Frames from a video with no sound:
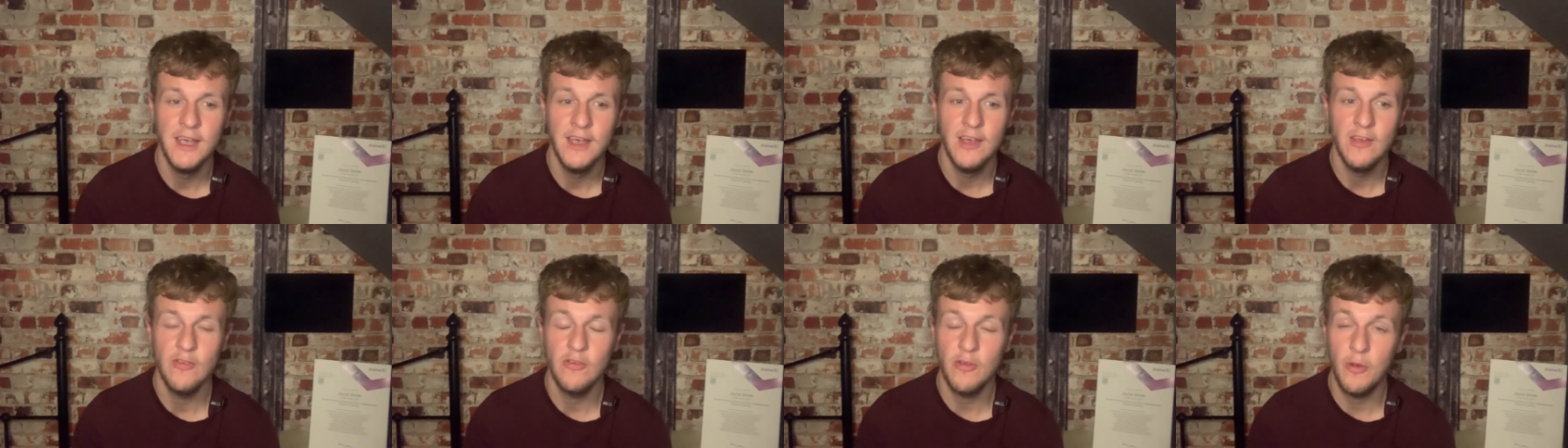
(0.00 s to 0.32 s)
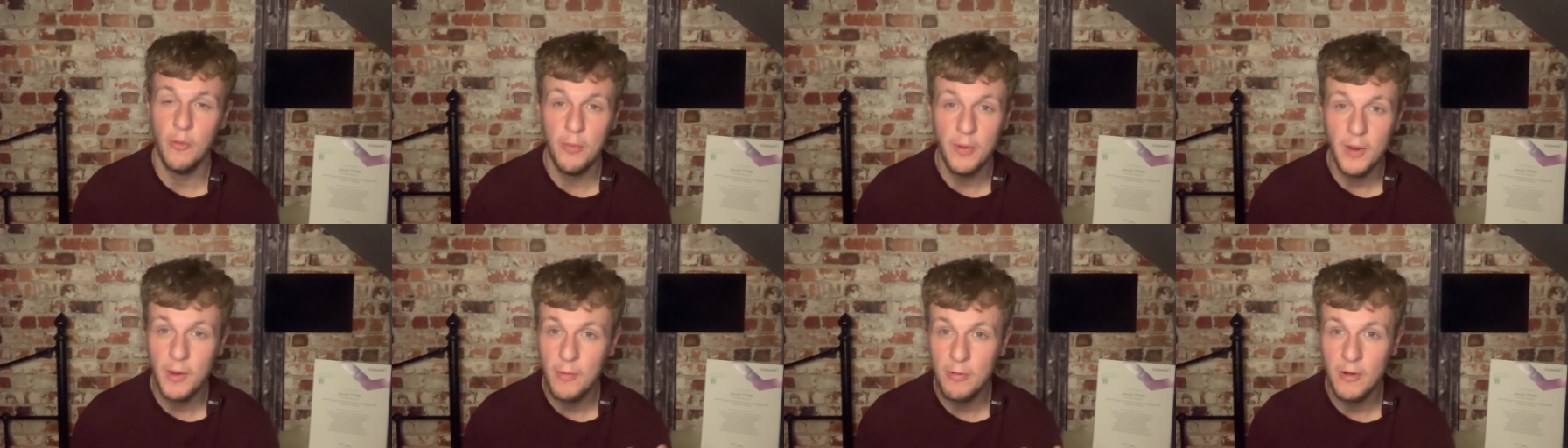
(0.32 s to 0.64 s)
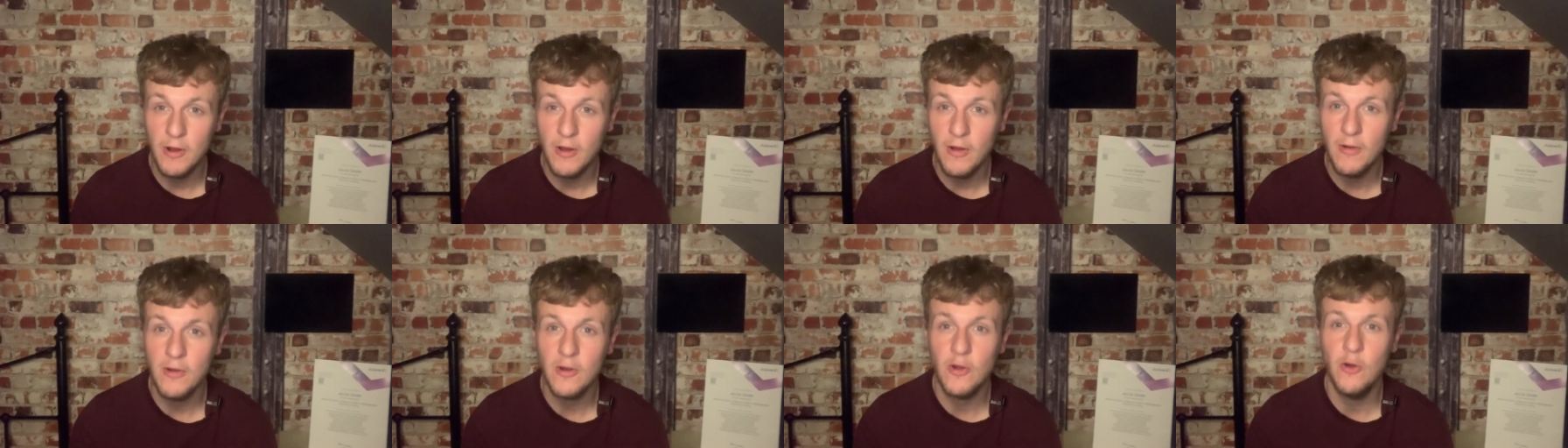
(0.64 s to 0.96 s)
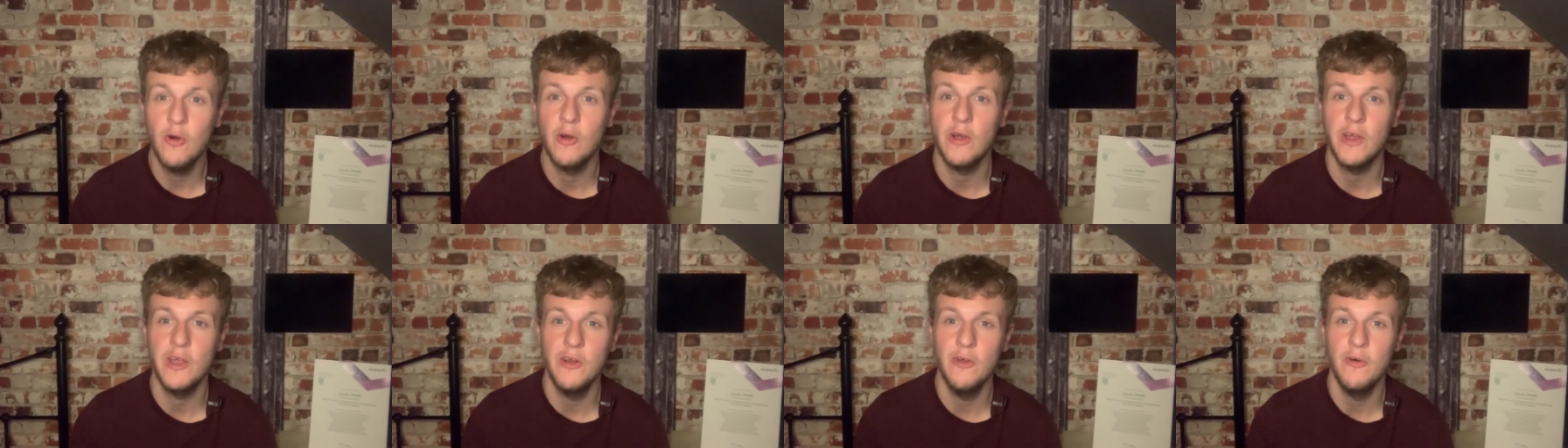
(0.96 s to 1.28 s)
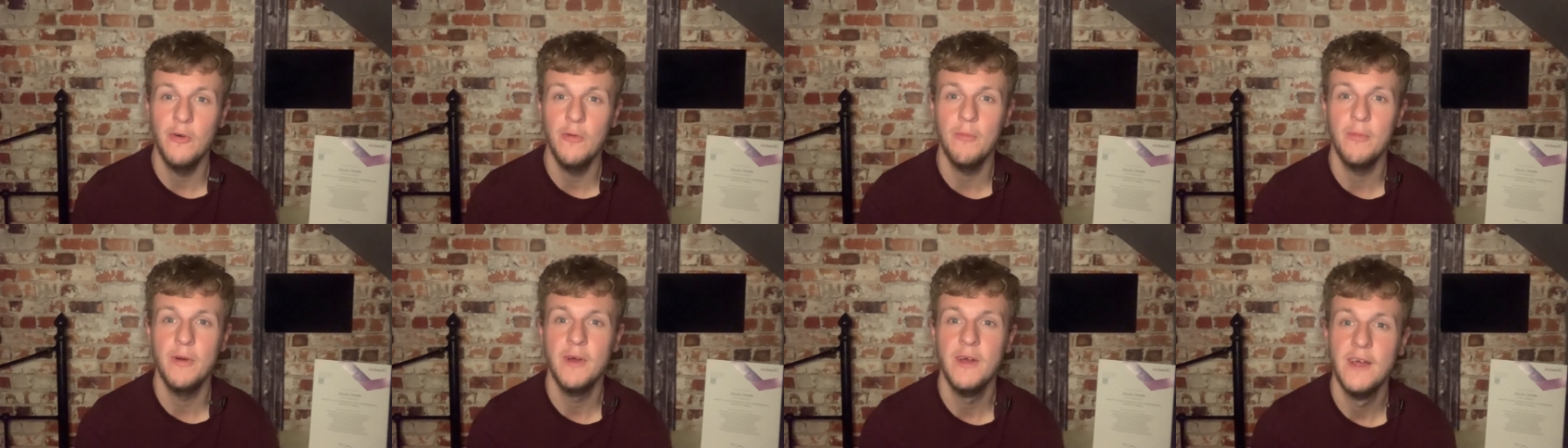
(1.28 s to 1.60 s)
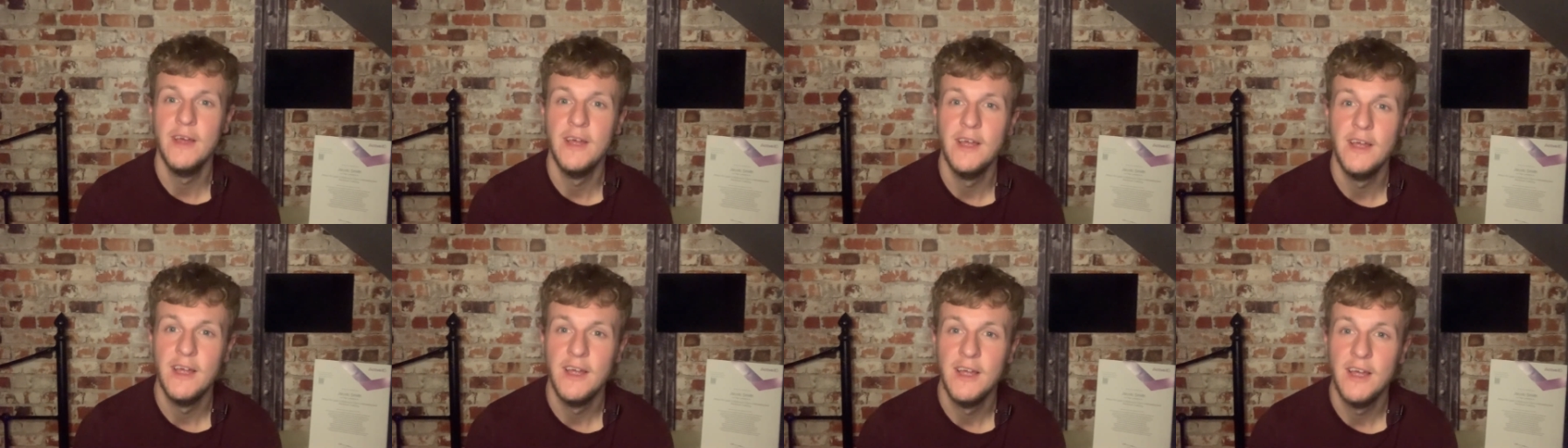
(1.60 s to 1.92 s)
So people aren't cooking up,
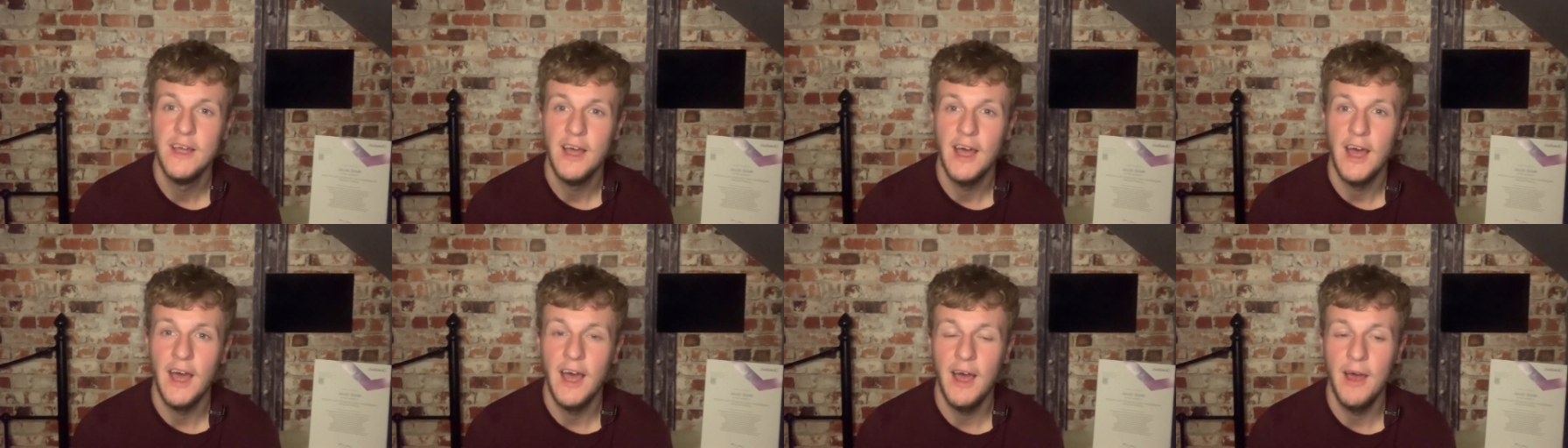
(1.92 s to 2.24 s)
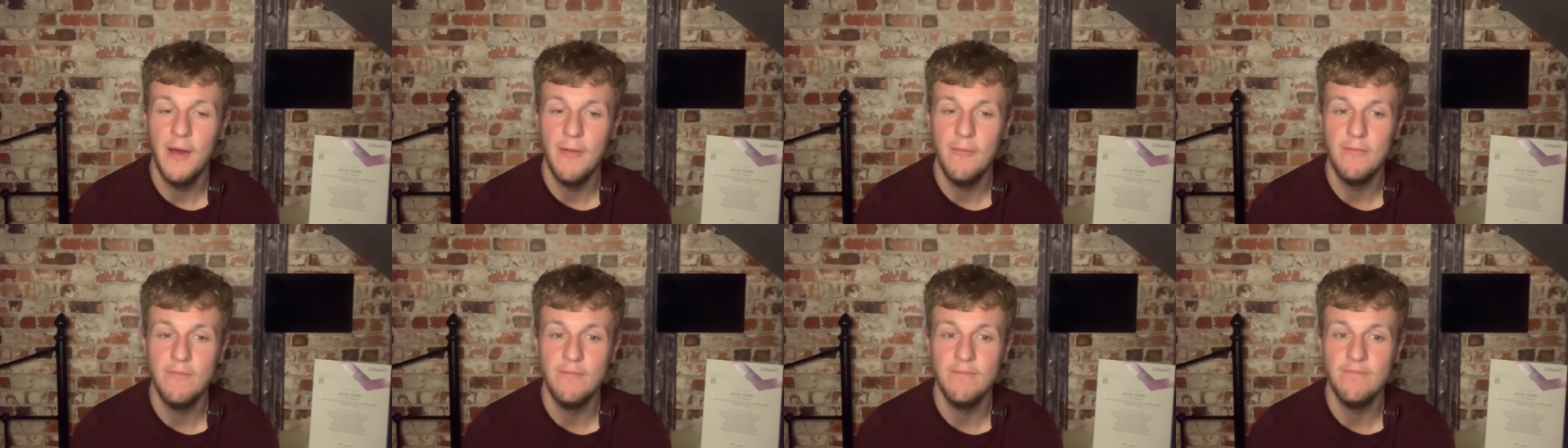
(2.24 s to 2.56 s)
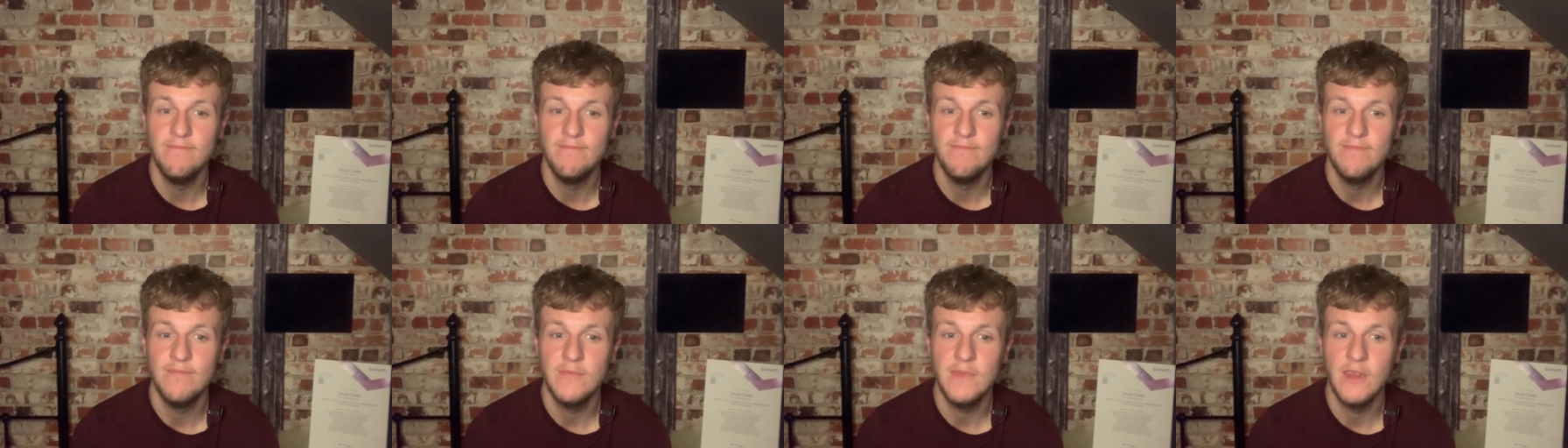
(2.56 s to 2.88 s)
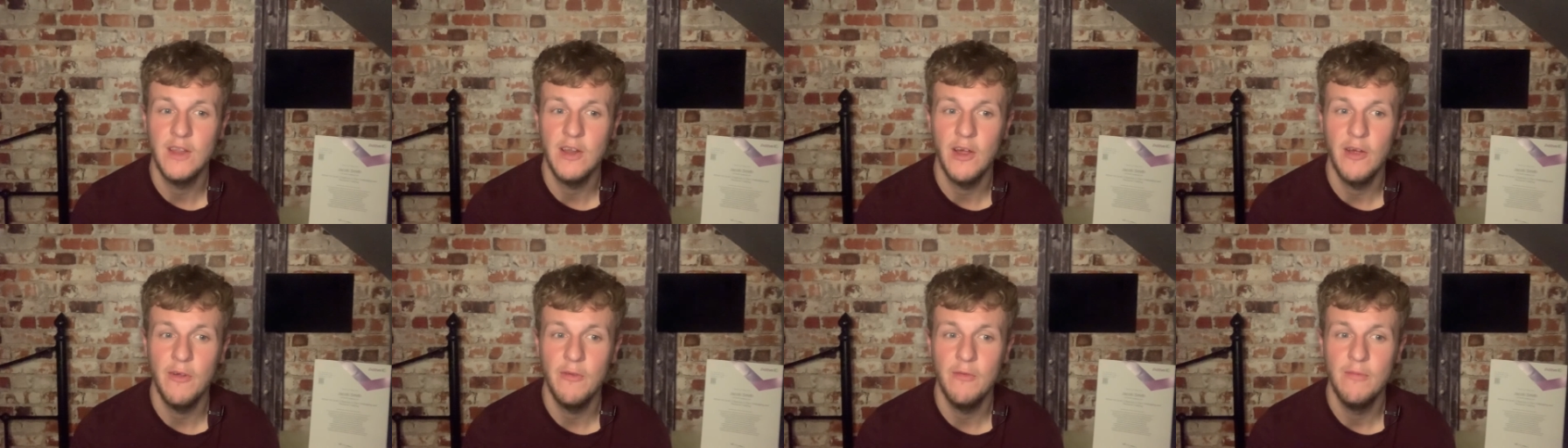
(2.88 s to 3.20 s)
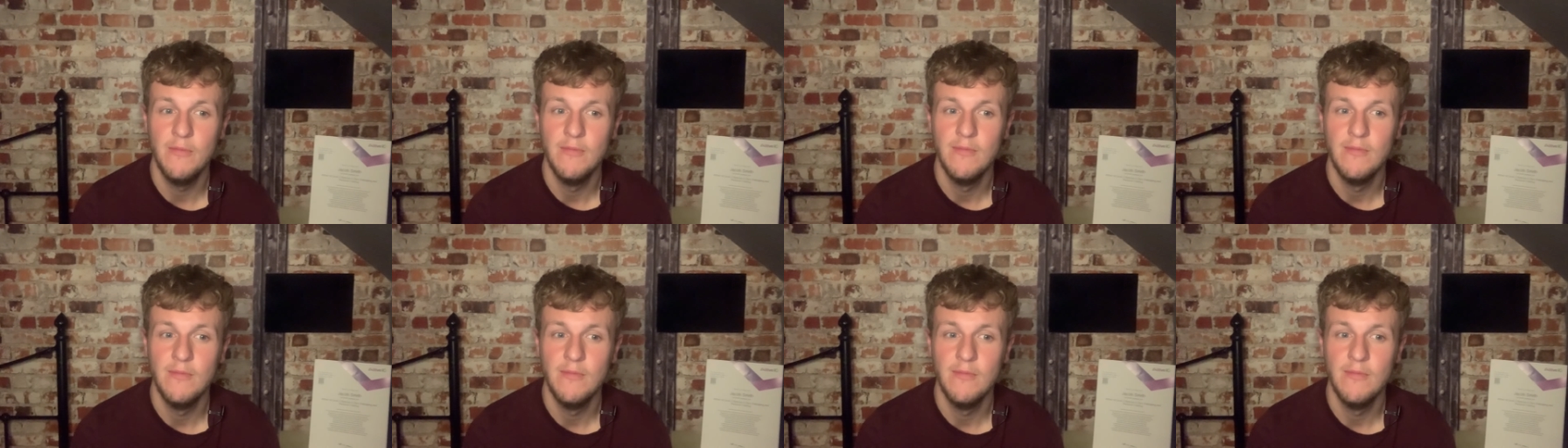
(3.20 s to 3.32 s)
um, you know,